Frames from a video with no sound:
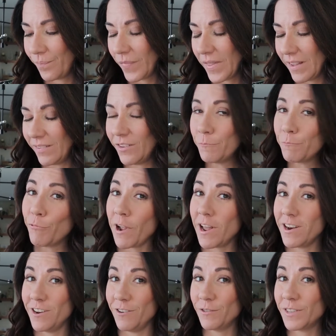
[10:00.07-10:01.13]
This is
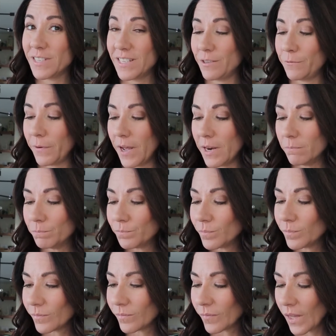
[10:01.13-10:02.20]
brand new. This is fun.
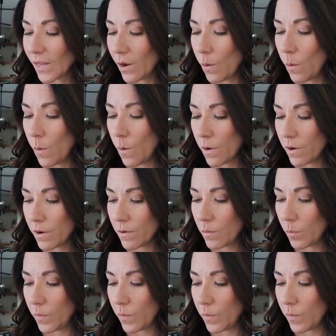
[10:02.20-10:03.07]
Or